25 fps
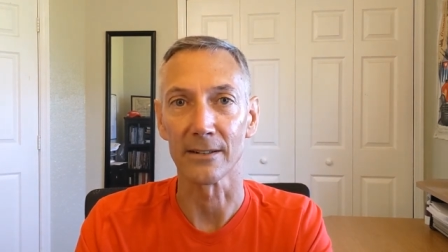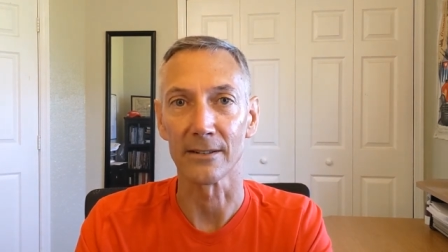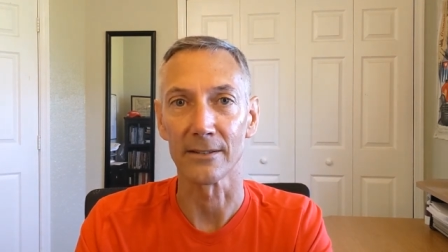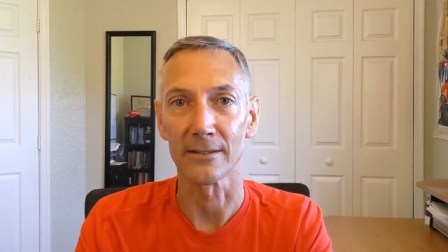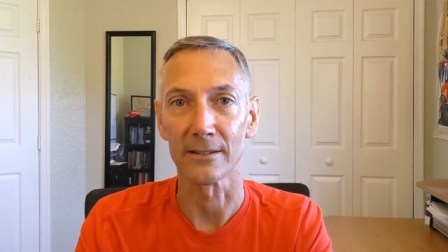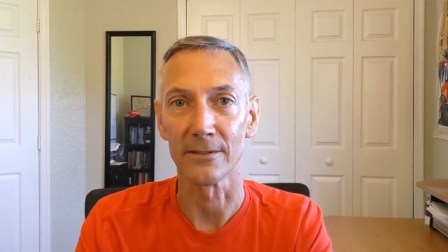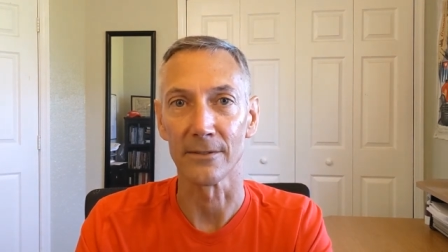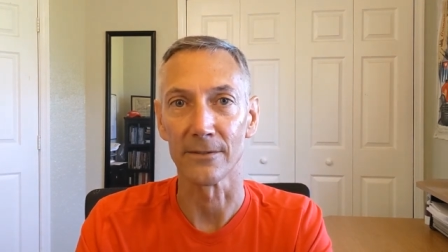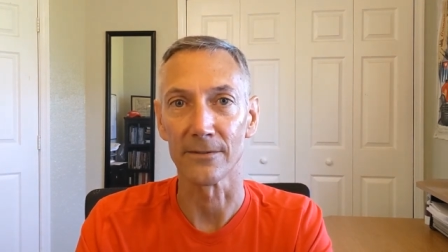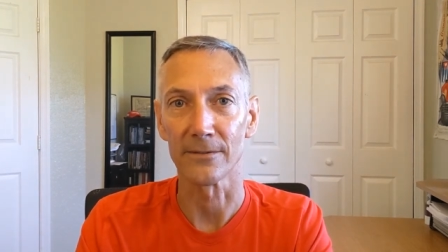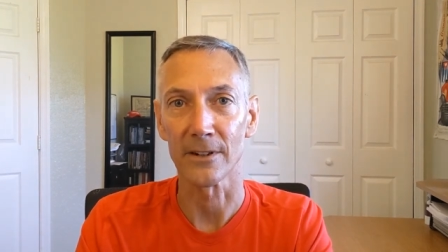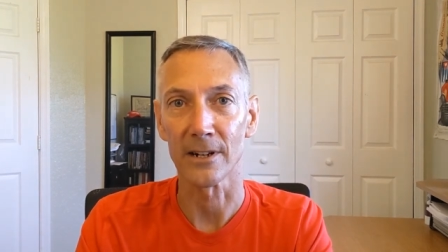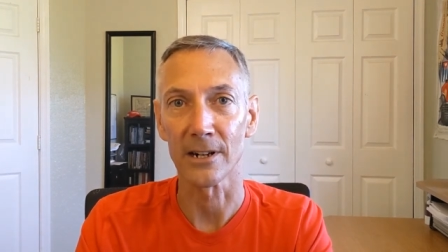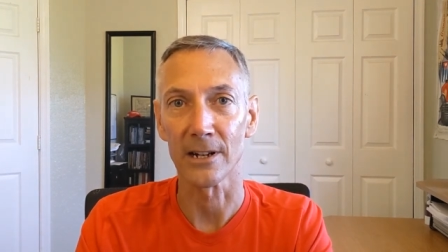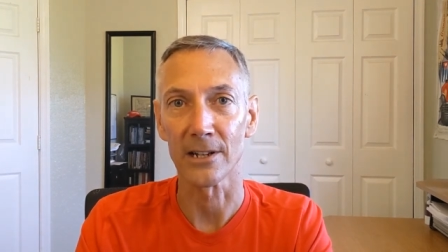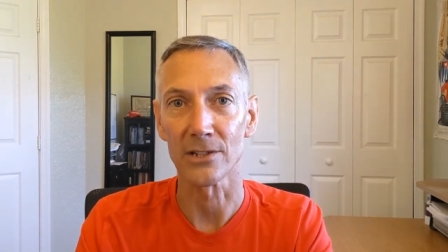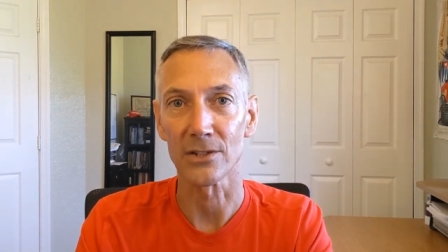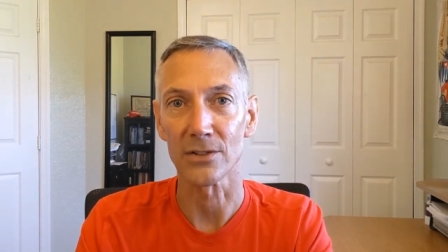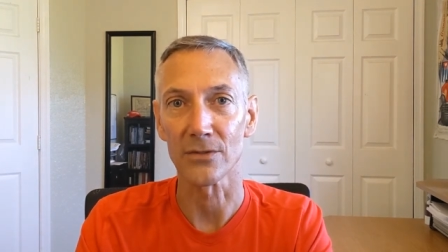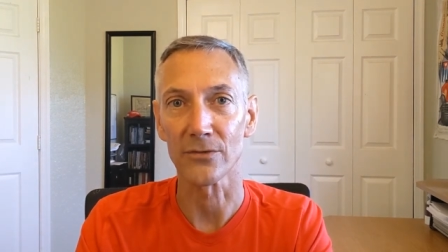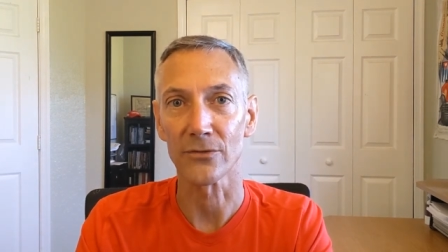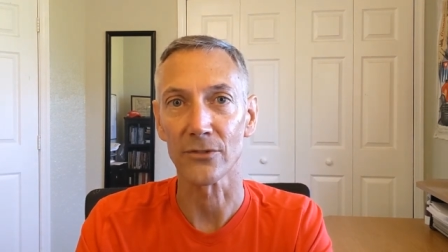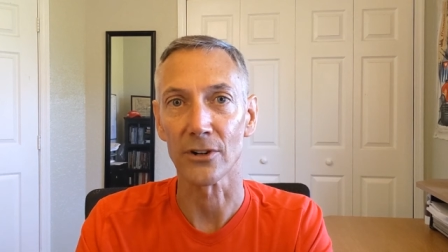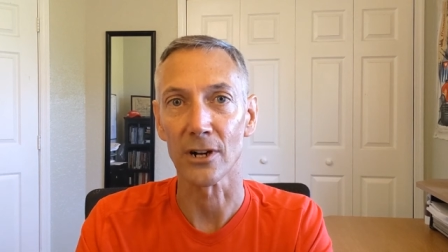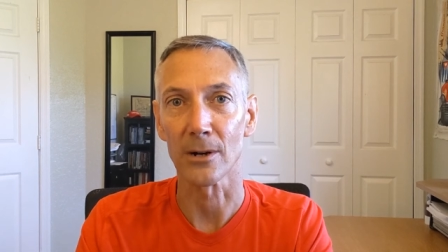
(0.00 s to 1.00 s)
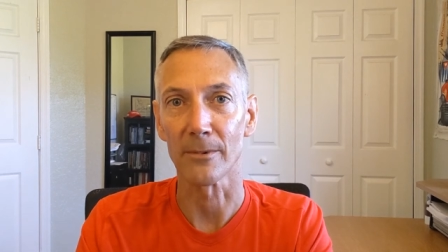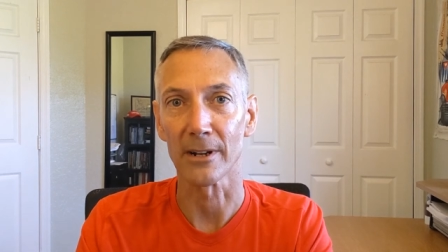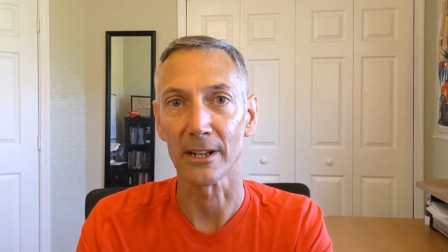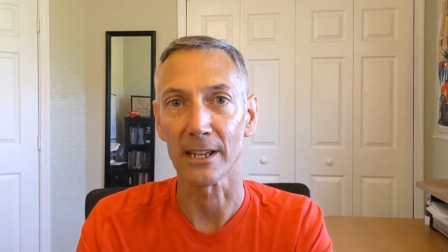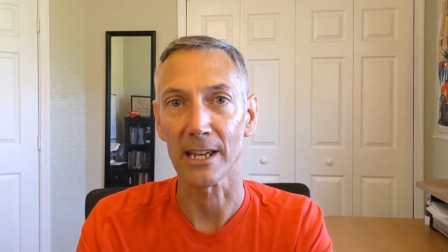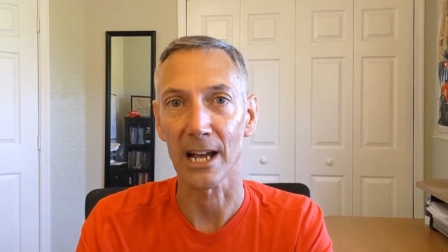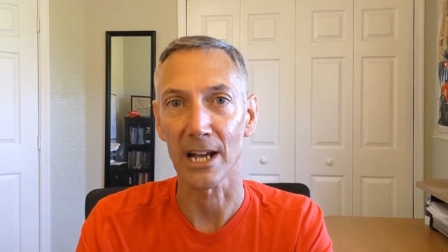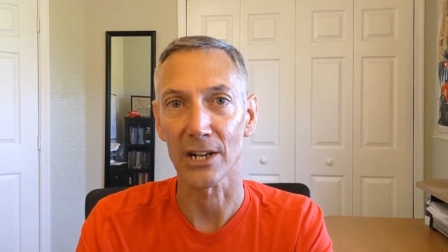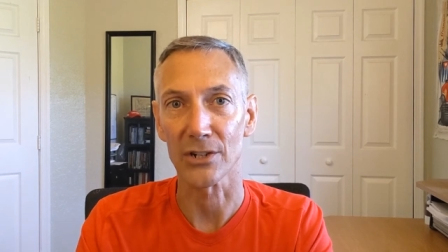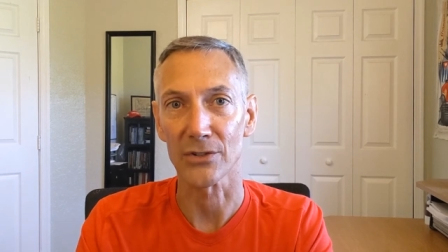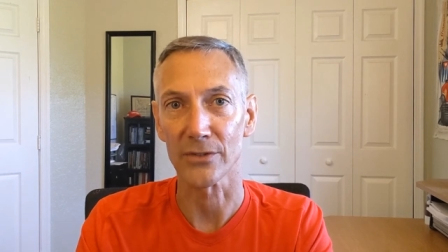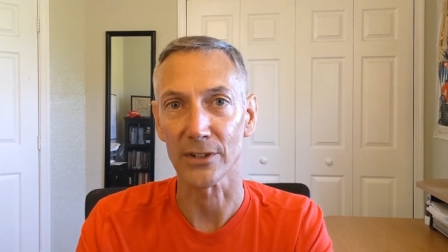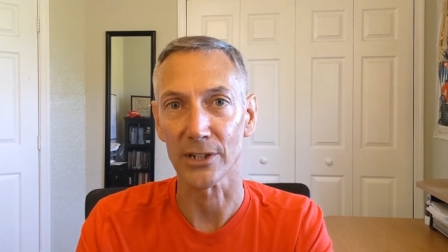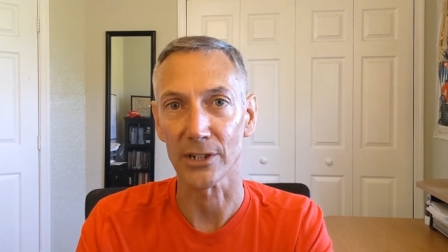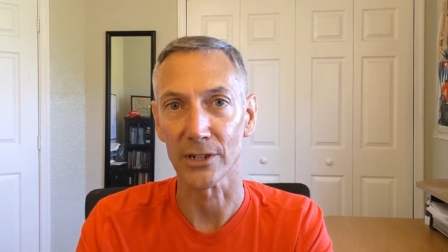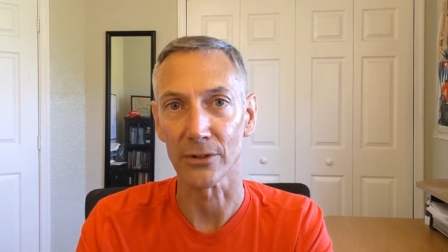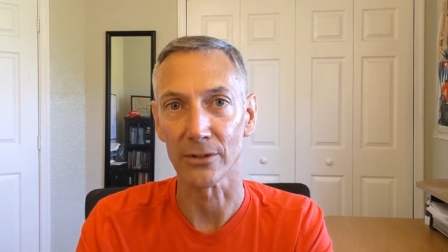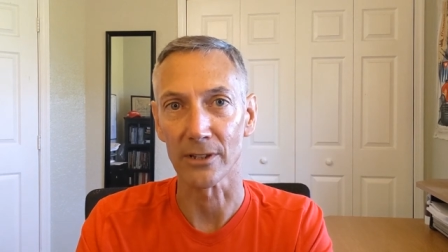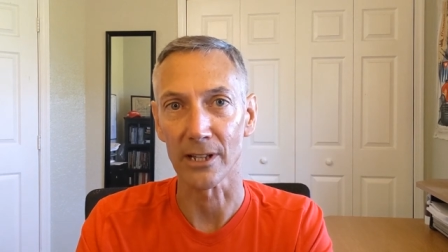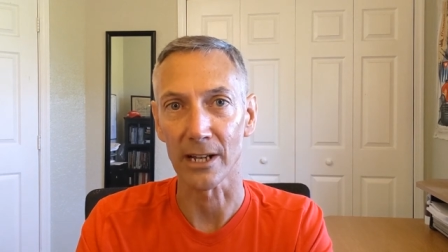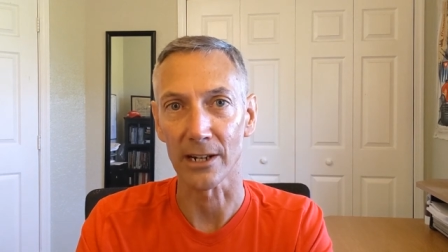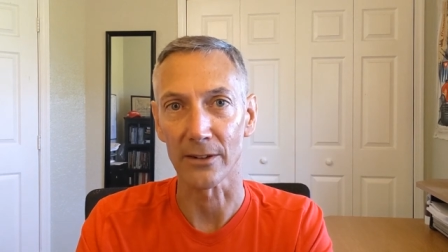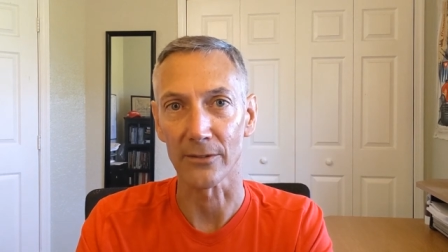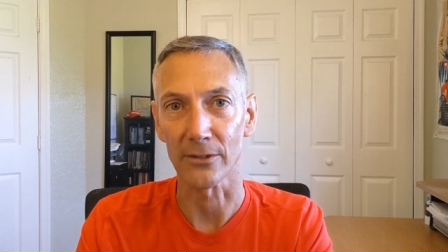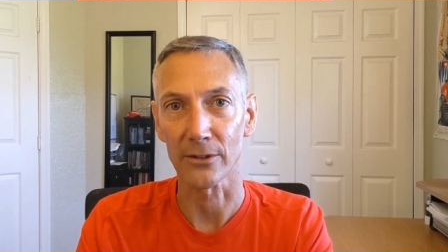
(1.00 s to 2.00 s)
the funds from a cash value
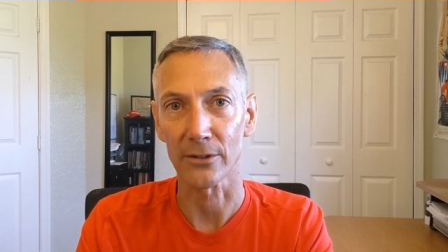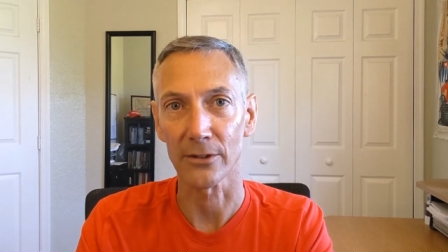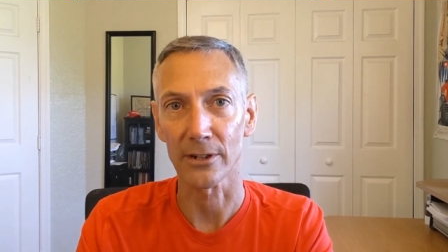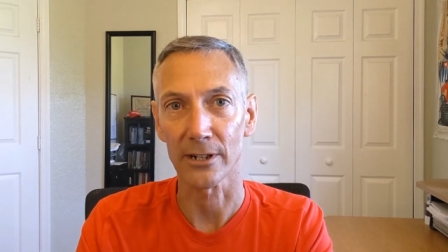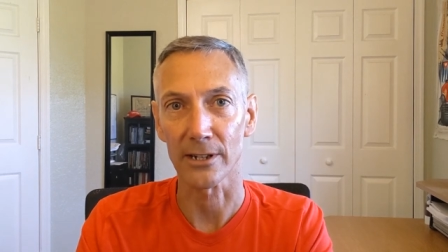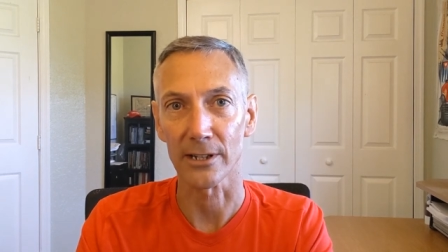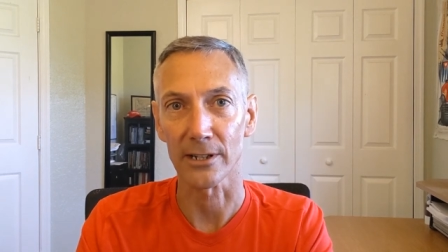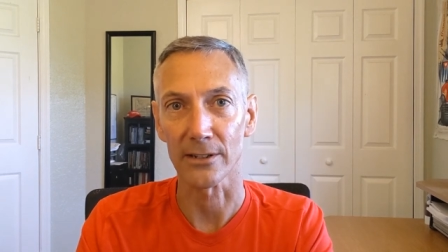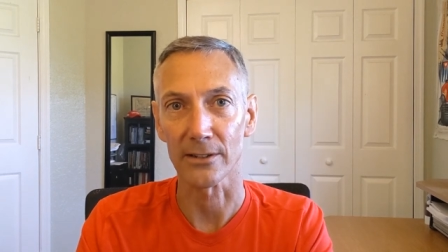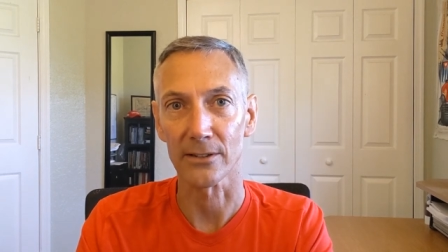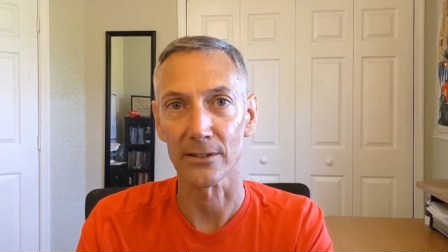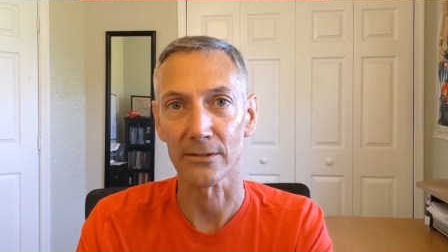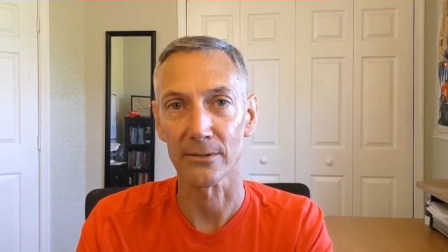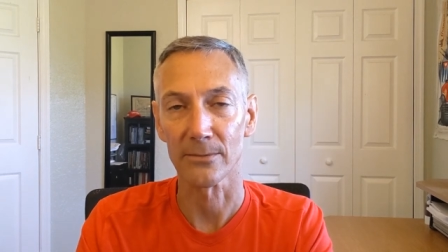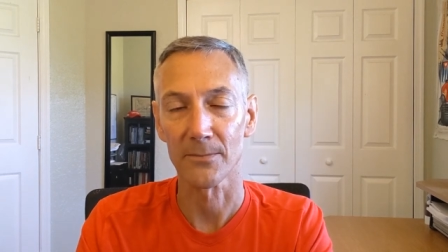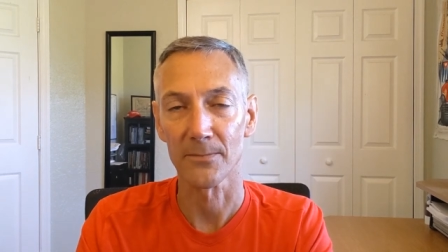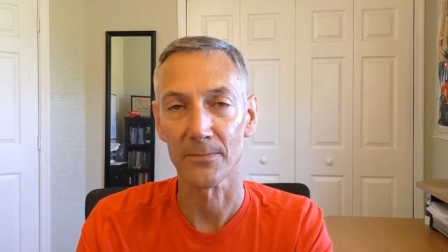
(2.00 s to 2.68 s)
line of credit.